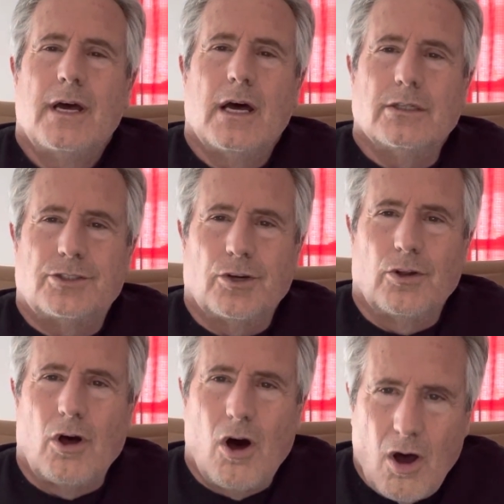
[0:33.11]

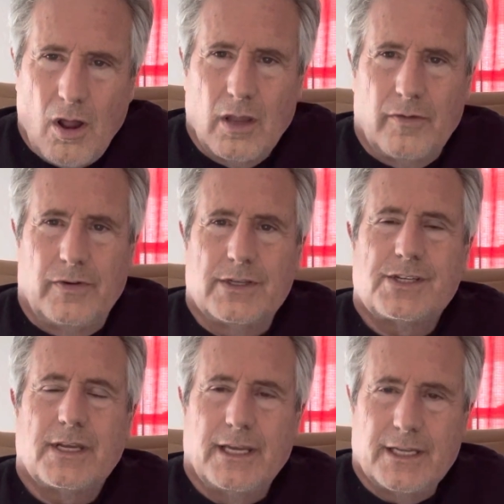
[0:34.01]
until all of
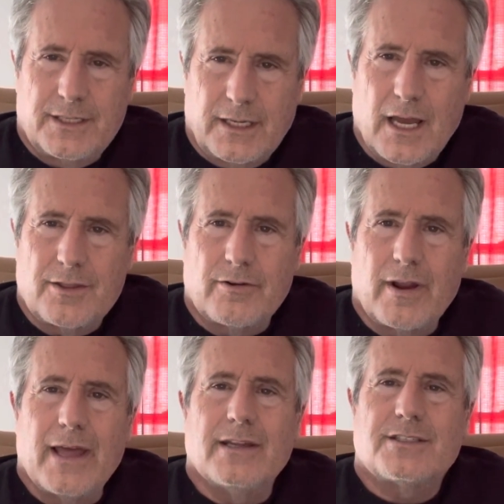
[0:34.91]
us get together
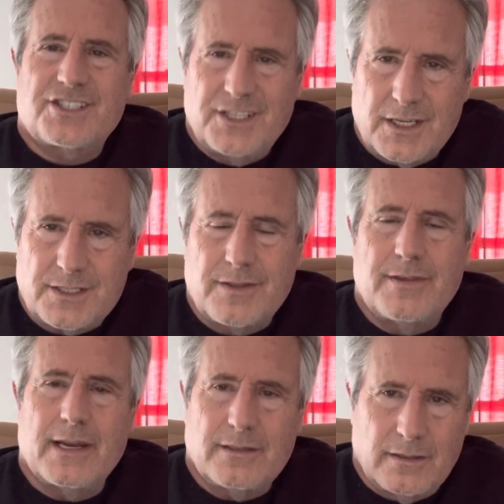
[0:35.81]
and insist
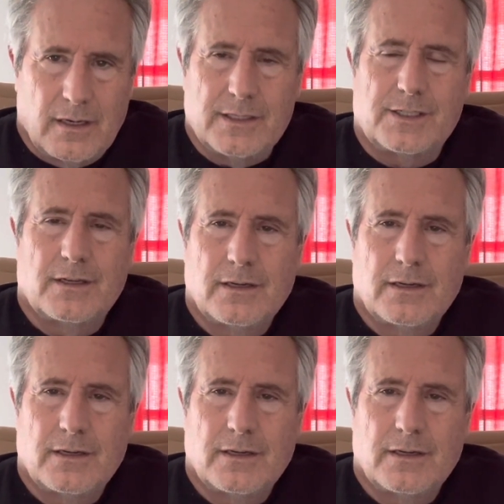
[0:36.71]
that it does.